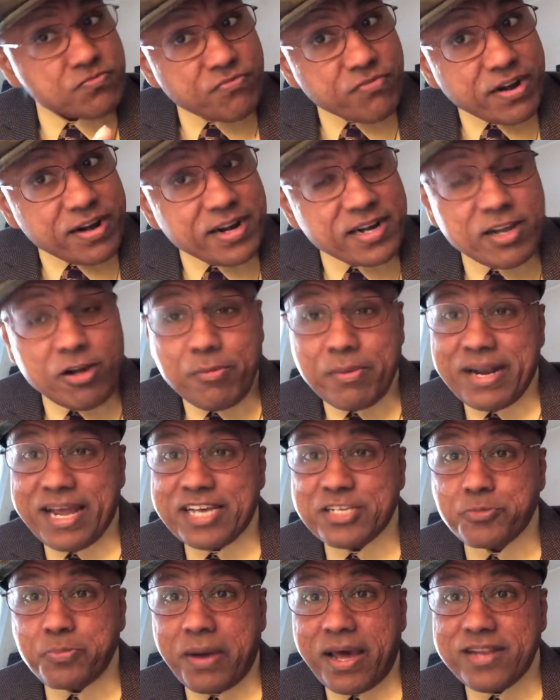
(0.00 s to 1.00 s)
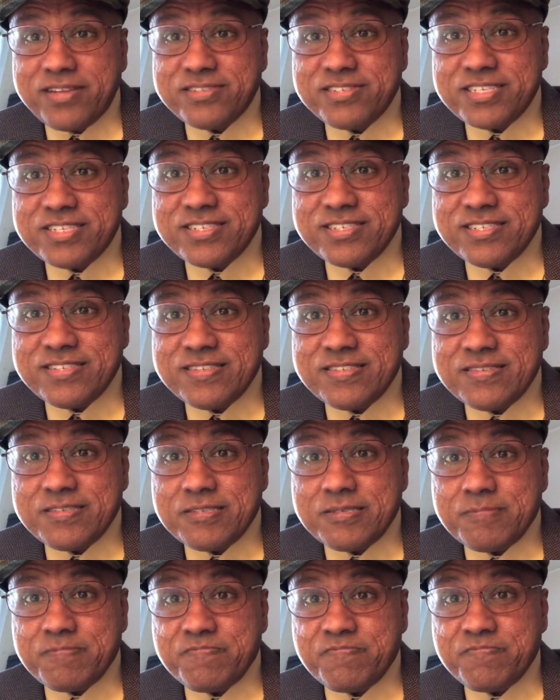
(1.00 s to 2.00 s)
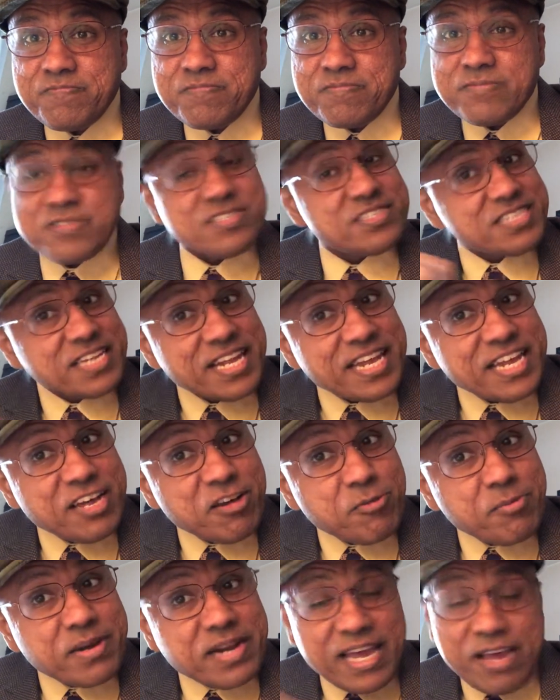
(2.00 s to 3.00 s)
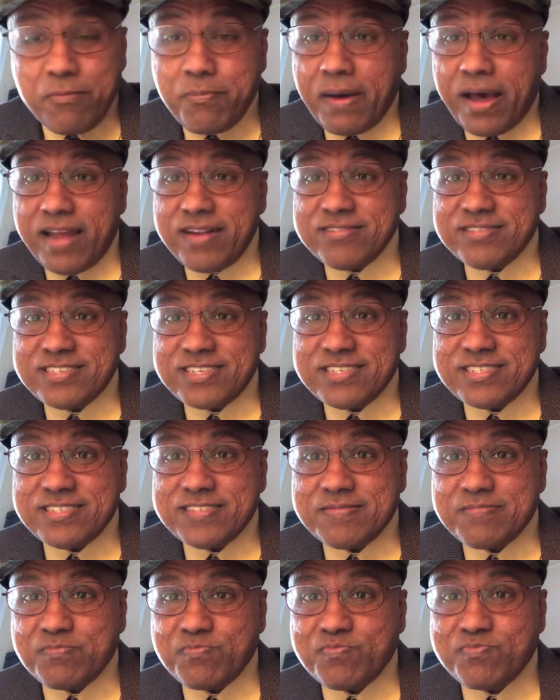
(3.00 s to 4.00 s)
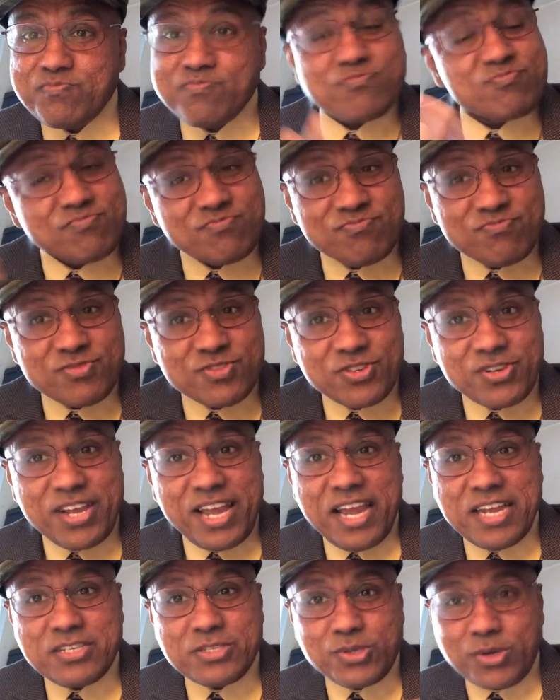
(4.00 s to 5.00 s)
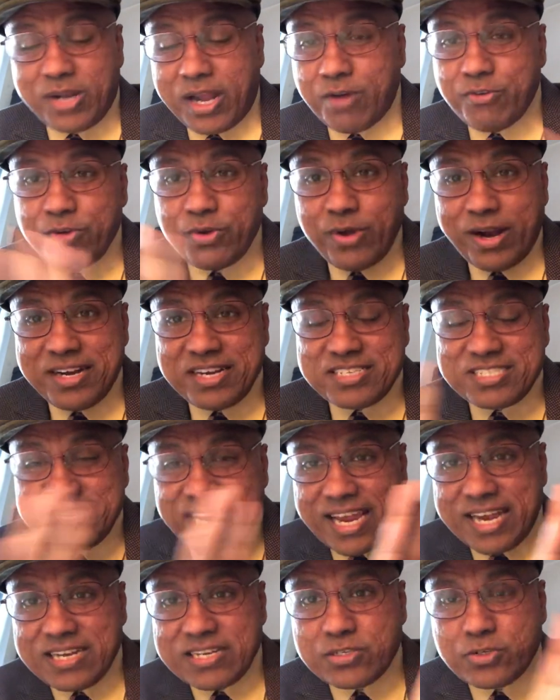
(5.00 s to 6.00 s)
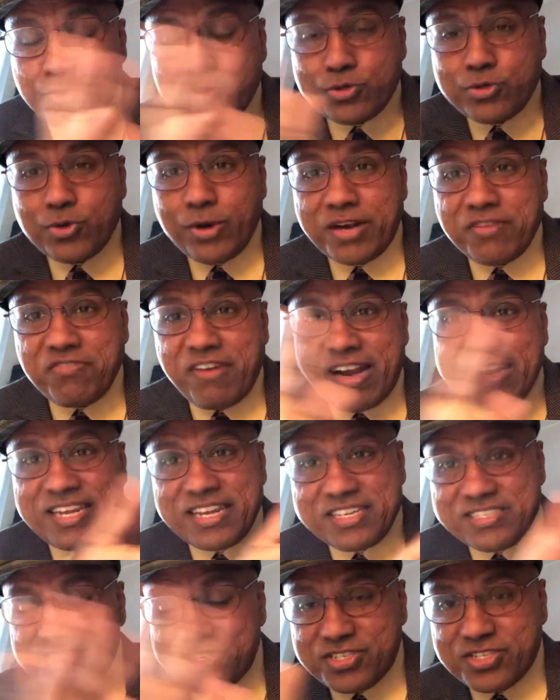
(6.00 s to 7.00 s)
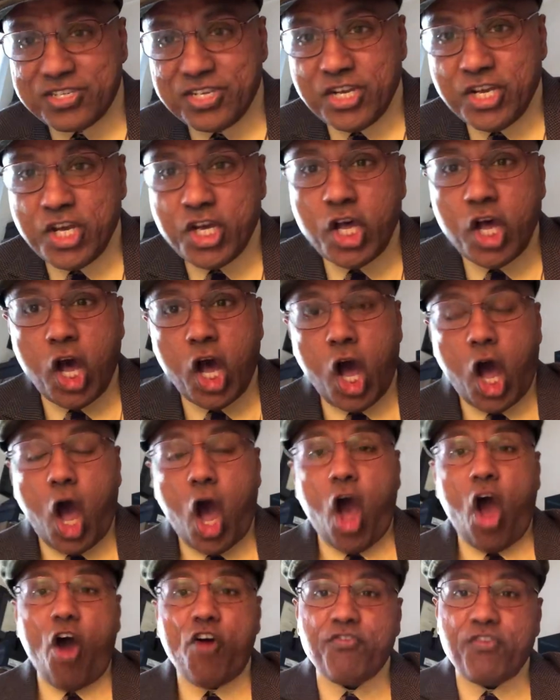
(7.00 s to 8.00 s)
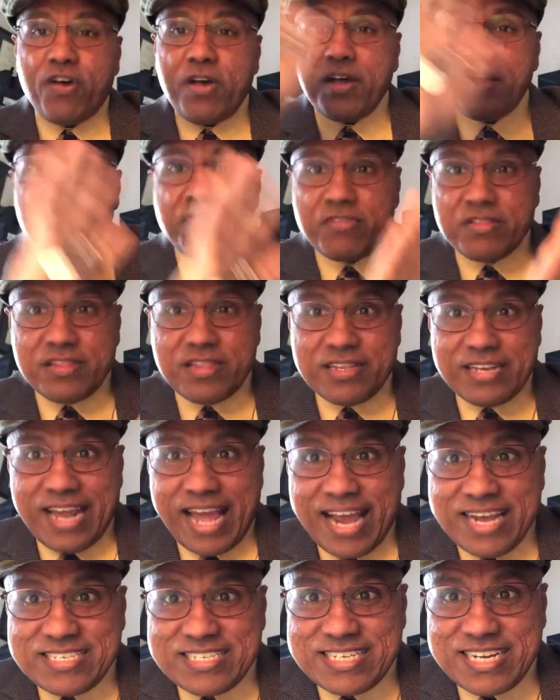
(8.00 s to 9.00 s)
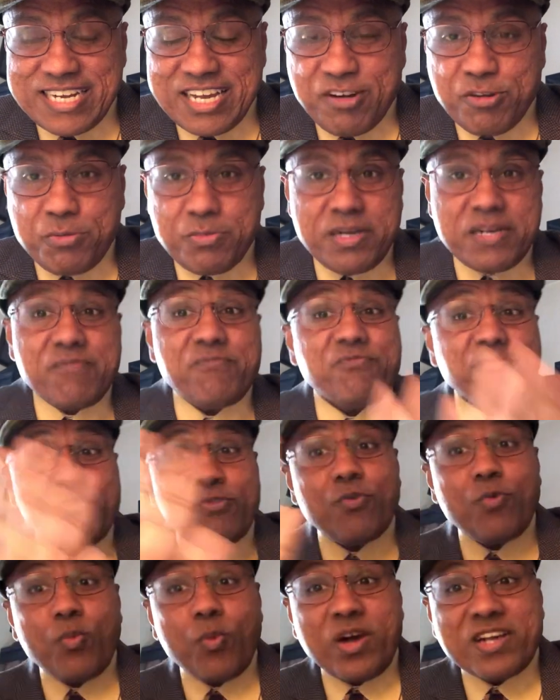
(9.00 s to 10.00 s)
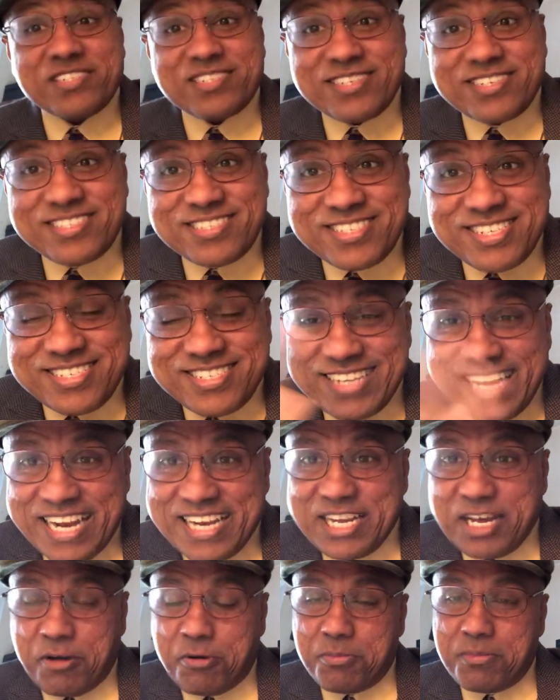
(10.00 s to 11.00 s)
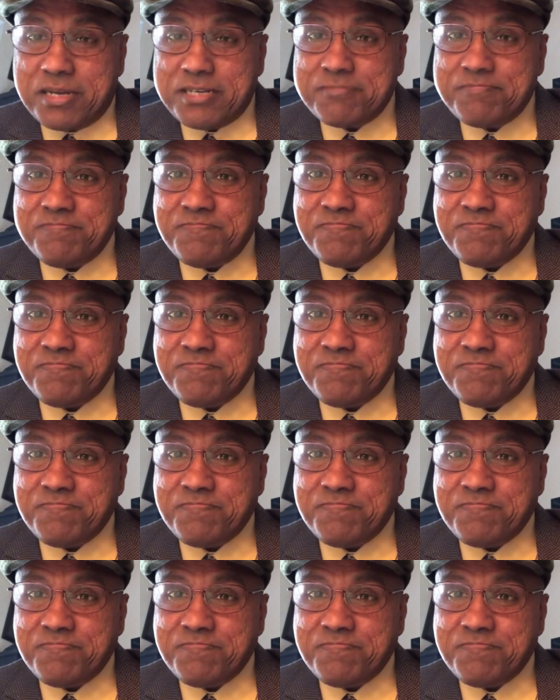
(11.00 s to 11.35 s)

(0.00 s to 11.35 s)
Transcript: Federal government has policies. City government have policies. Okay, so now you understand two advantages of the national government versus the state government.